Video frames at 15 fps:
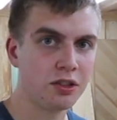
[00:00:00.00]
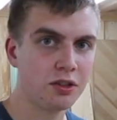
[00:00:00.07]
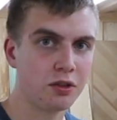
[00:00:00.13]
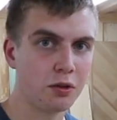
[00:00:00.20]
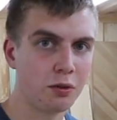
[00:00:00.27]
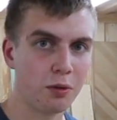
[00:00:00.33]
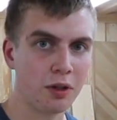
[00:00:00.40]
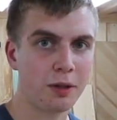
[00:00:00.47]

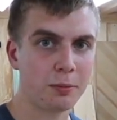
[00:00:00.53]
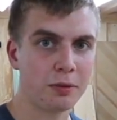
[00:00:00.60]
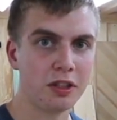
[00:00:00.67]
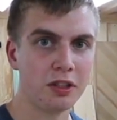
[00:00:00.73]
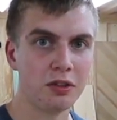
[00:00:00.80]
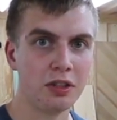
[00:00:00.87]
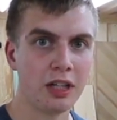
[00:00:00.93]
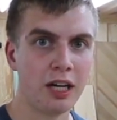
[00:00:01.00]
so what I'm
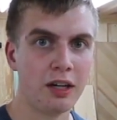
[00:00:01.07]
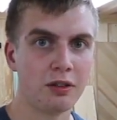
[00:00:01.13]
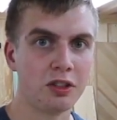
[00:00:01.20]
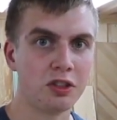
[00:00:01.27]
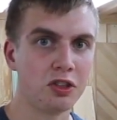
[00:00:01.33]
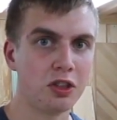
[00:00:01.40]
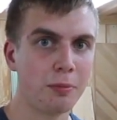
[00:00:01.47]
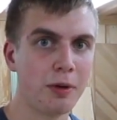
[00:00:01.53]
going to do now
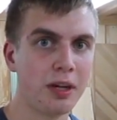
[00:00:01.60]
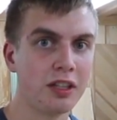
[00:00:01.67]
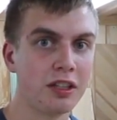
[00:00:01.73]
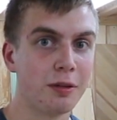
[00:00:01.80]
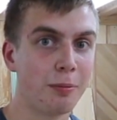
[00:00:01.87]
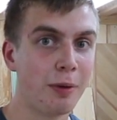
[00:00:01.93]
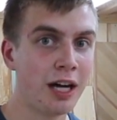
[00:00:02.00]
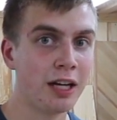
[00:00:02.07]
is jump onto
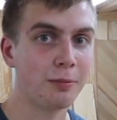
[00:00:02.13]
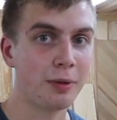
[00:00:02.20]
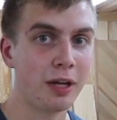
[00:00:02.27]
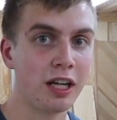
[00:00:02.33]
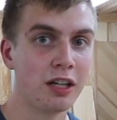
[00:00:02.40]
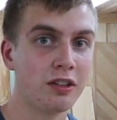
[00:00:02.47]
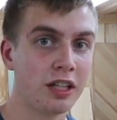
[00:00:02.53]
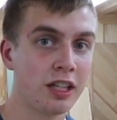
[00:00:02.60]
the bottom
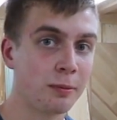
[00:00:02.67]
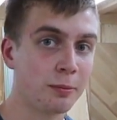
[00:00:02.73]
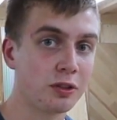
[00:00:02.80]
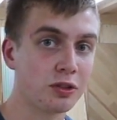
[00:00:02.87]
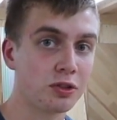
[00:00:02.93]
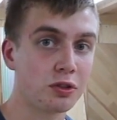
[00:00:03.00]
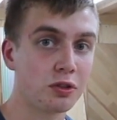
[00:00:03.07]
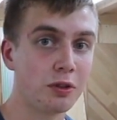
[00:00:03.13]
panel and I'm going
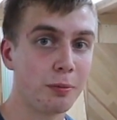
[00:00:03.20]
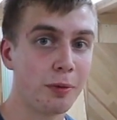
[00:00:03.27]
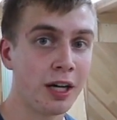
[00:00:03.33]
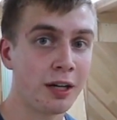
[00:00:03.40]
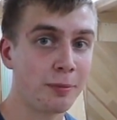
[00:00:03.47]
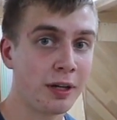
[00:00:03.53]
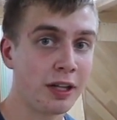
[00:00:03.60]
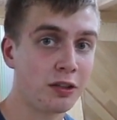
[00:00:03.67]
to screw the
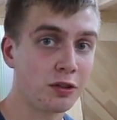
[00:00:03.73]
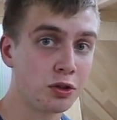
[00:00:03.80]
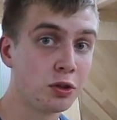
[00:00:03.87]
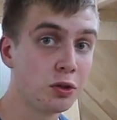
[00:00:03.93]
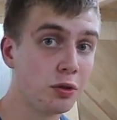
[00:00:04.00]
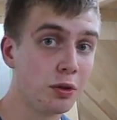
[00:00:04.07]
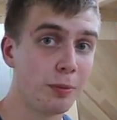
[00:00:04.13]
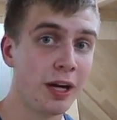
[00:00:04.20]
bottom panel
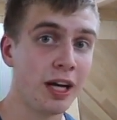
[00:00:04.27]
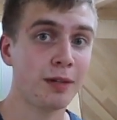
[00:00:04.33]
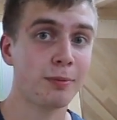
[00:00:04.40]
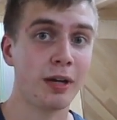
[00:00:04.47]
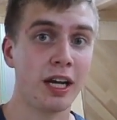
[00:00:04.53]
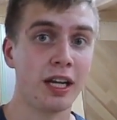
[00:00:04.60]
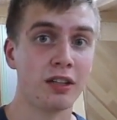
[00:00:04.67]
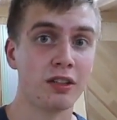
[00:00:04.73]
to the back
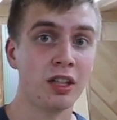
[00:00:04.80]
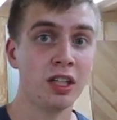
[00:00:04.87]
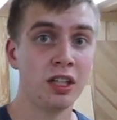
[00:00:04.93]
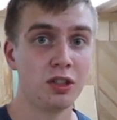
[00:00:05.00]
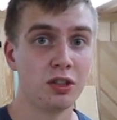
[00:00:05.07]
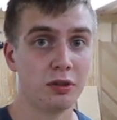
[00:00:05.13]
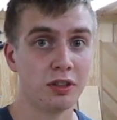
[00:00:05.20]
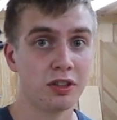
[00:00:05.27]
panel.
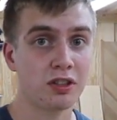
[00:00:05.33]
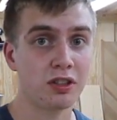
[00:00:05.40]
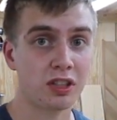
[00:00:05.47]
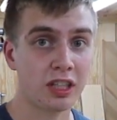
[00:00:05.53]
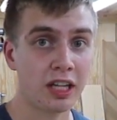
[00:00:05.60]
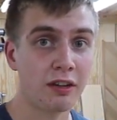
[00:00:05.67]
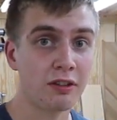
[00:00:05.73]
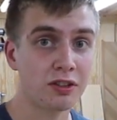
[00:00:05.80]
So let's
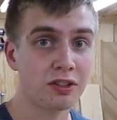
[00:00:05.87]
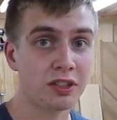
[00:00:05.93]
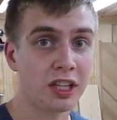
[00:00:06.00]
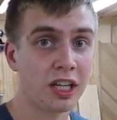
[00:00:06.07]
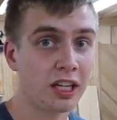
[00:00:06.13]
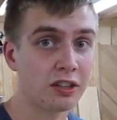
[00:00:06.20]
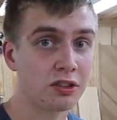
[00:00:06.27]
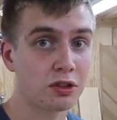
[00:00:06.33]
start
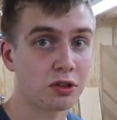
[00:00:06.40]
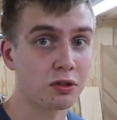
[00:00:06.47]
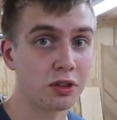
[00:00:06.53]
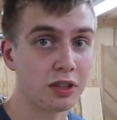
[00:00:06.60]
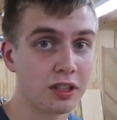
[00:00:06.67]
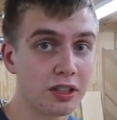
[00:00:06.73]
countersinking and screwing